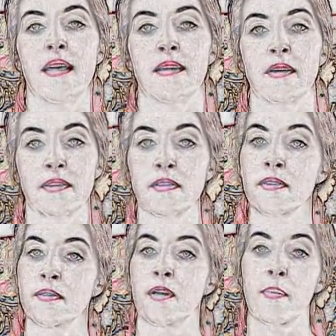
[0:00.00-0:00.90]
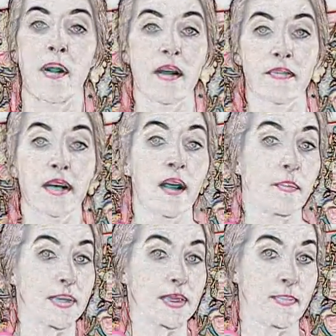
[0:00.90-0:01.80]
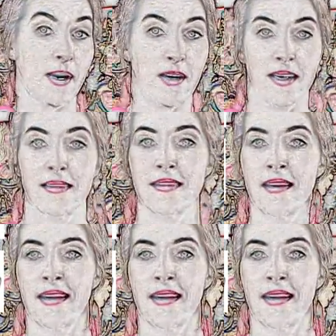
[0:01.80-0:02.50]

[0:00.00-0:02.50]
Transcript: They're part of the compass bearings.